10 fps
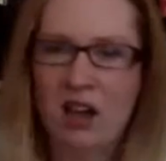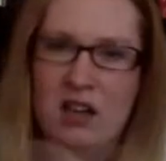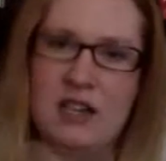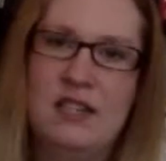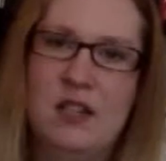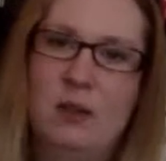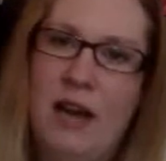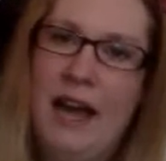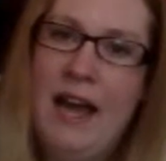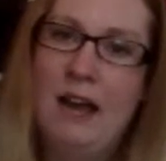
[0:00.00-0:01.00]
So I
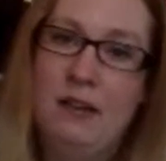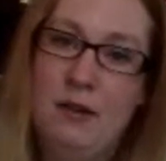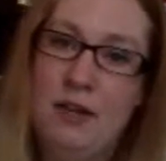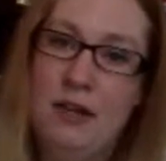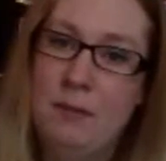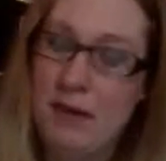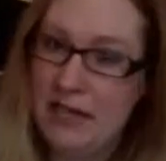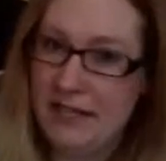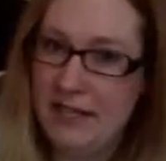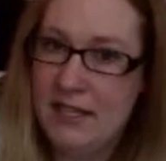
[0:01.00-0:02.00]
had my
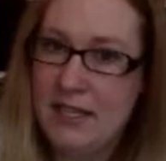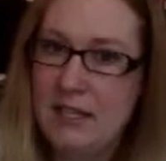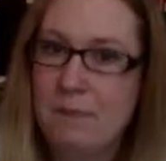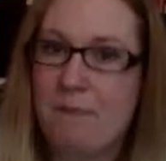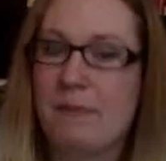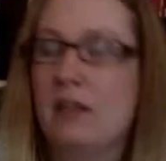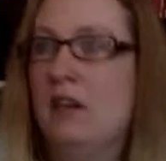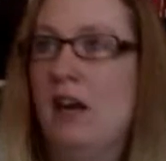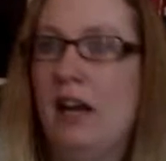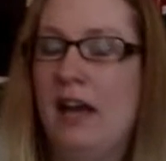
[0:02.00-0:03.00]
nieces.
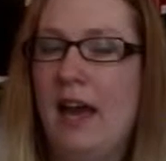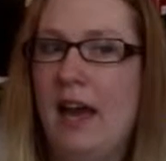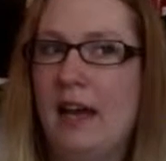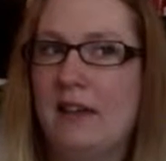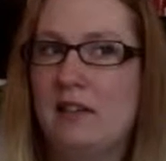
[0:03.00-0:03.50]
I had